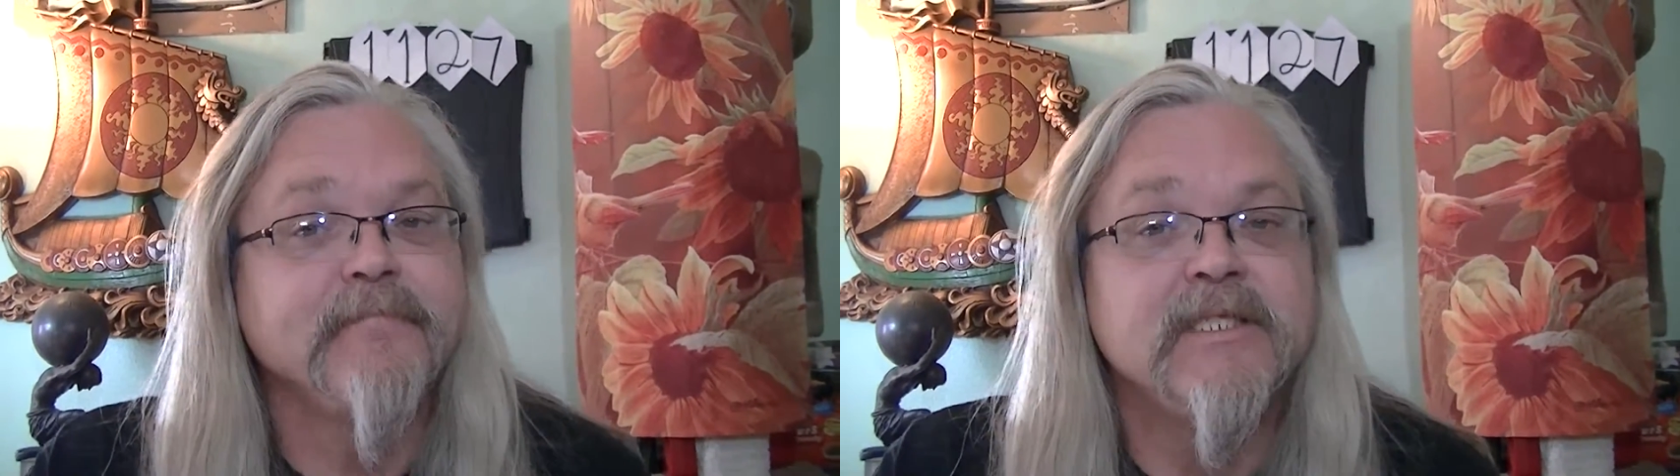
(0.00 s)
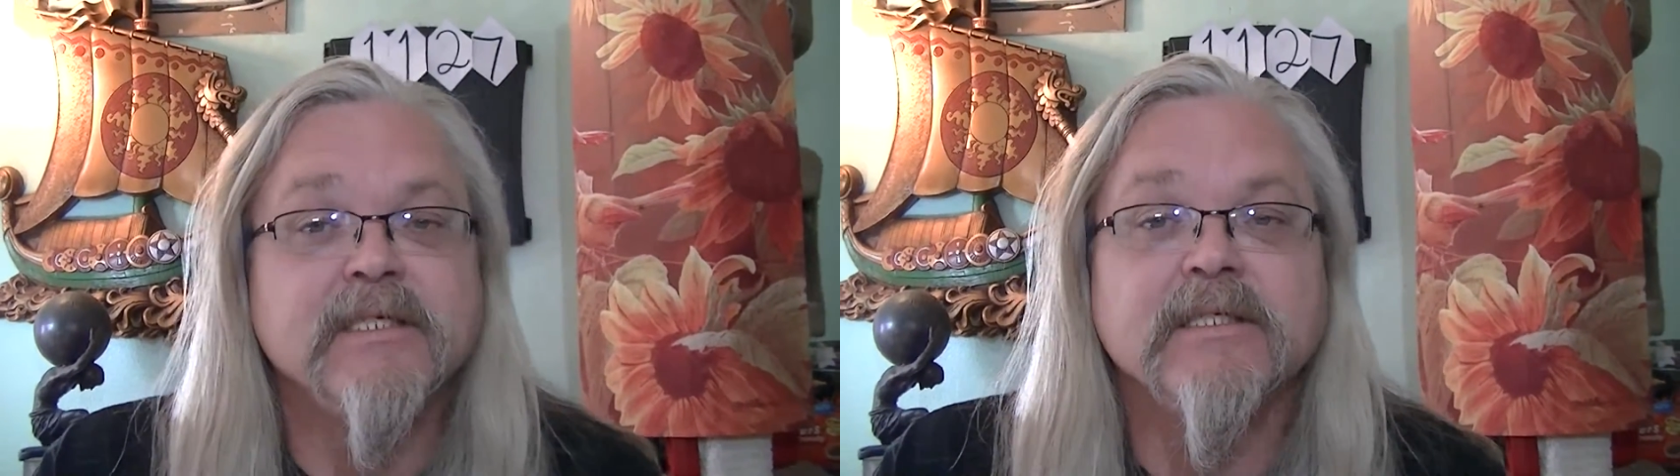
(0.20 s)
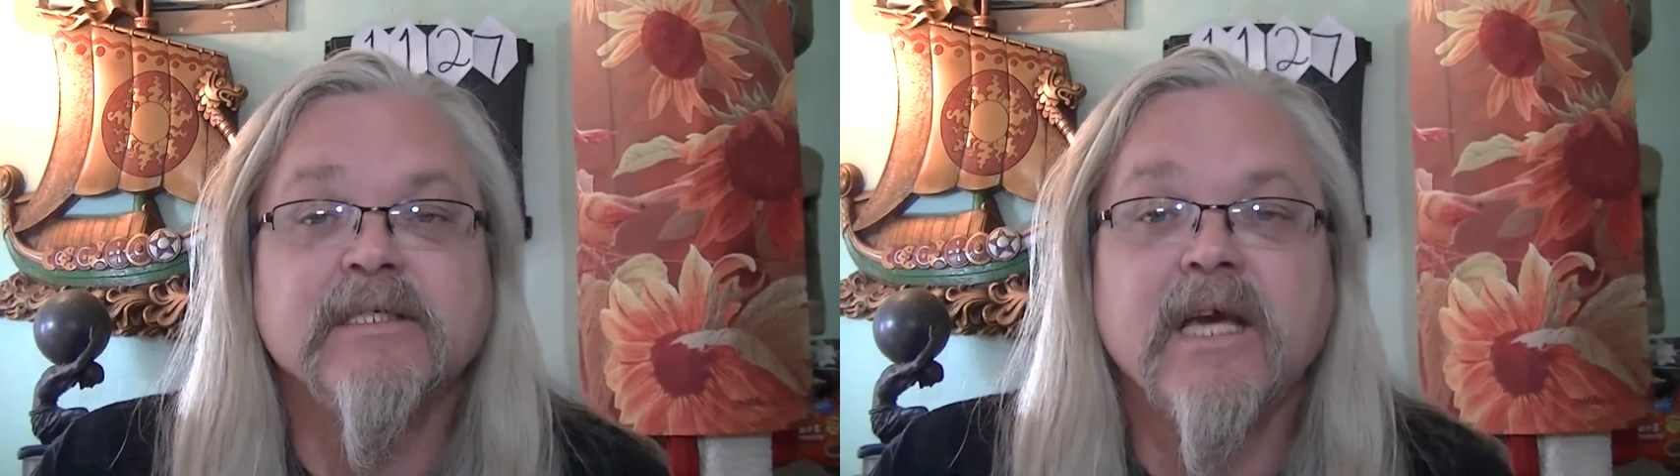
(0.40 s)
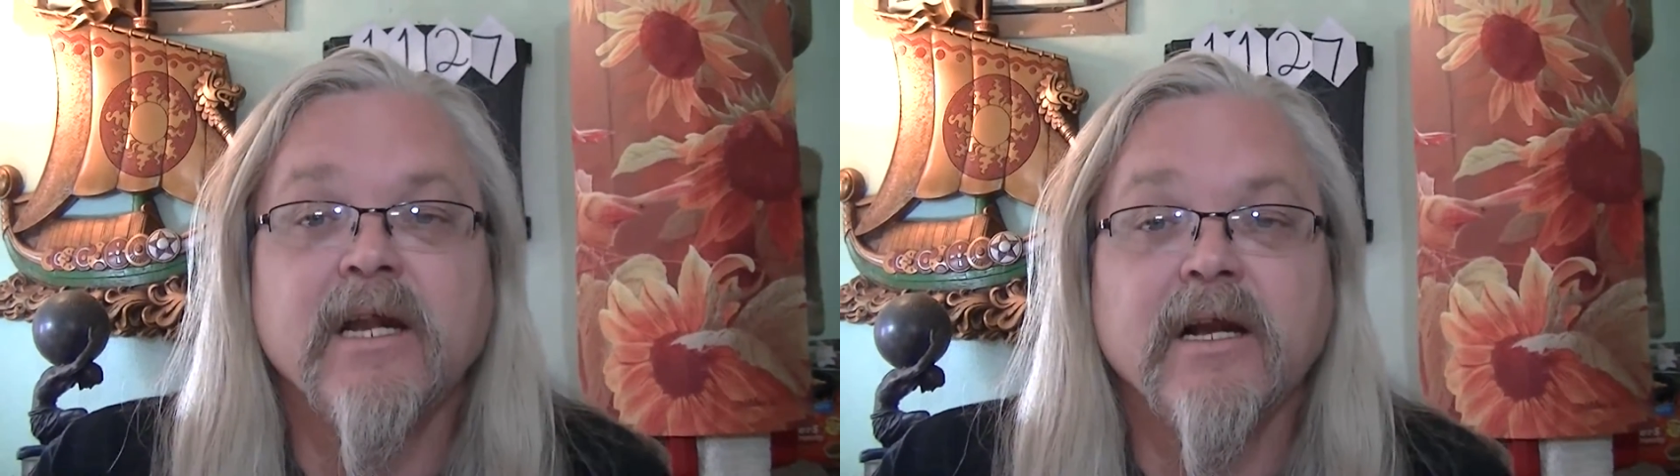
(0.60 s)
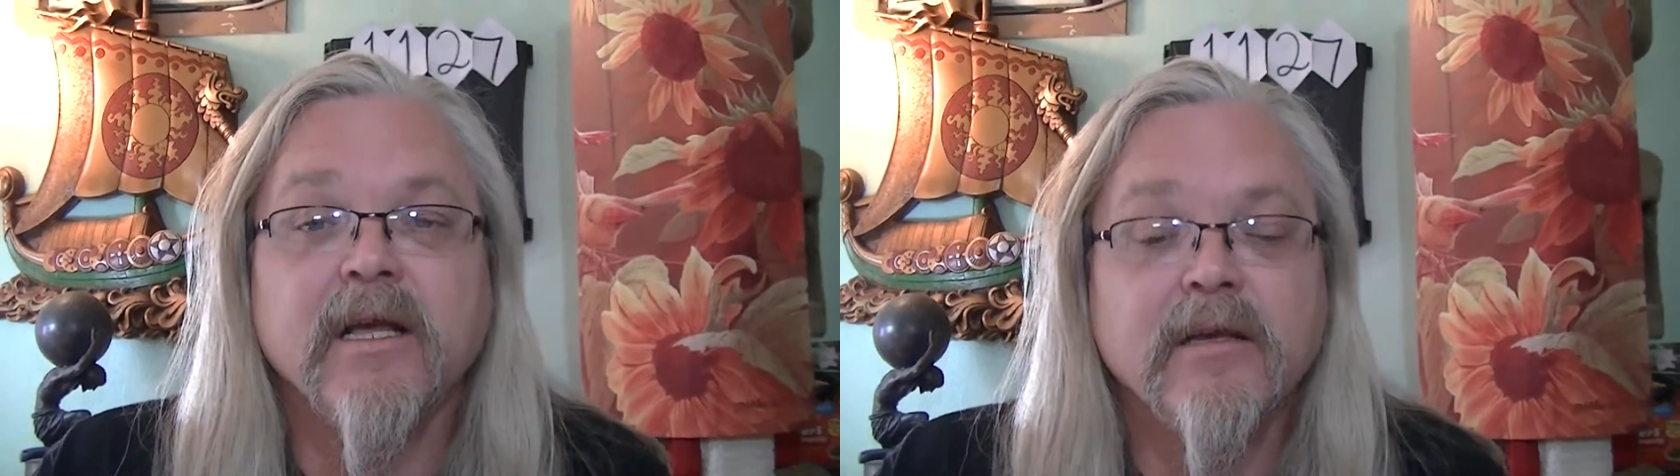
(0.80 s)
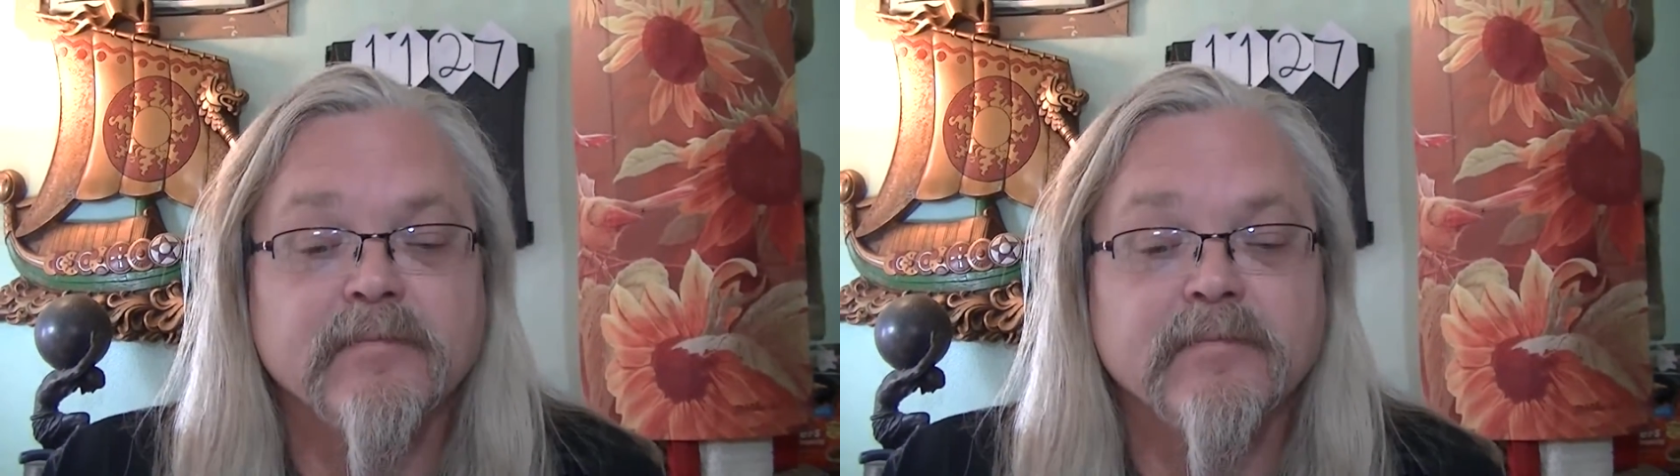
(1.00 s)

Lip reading: The insanity